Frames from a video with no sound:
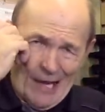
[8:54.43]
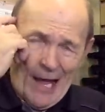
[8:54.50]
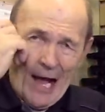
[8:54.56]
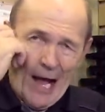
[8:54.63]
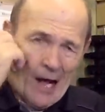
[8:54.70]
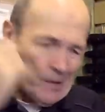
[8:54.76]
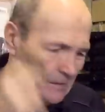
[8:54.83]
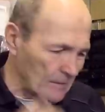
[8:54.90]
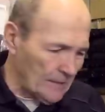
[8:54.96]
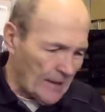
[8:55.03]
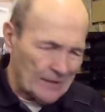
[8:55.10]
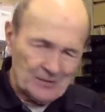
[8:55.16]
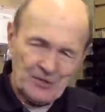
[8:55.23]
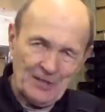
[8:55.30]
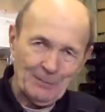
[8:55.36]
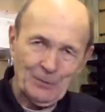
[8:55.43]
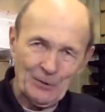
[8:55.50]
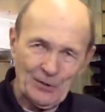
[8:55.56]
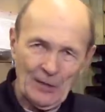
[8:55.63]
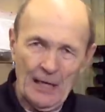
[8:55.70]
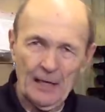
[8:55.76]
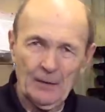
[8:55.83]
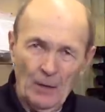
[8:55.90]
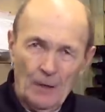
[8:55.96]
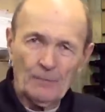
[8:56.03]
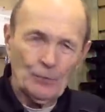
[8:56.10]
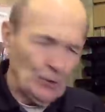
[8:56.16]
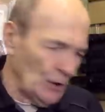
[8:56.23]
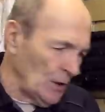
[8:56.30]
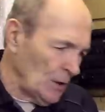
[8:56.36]
how can that simple thing
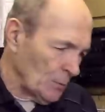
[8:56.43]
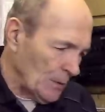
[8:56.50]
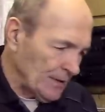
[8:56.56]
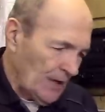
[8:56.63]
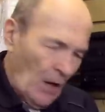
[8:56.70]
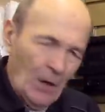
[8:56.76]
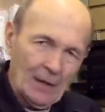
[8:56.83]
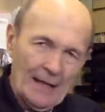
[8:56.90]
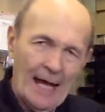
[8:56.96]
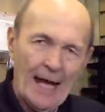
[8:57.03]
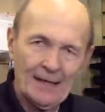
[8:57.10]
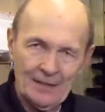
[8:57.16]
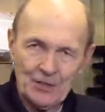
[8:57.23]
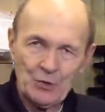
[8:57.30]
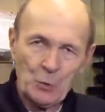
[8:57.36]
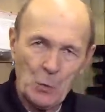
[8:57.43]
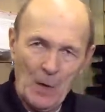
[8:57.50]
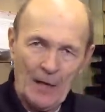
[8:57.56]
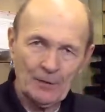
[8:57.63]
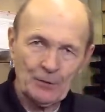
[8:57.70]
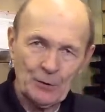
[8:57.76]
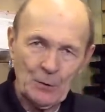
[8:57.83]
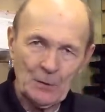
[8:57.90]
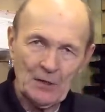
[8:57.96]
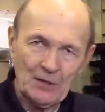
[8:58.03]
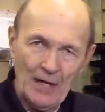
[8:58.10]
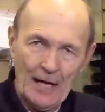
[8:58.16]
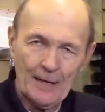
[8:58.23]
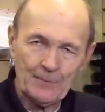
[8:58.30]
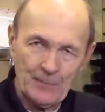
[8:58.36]
do what all that is required to do in a
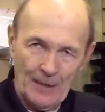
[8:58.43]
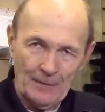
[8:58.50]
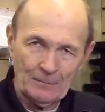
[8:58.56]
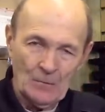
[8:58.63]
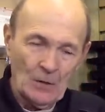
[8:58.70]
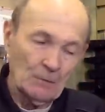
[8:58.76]
diaphragm?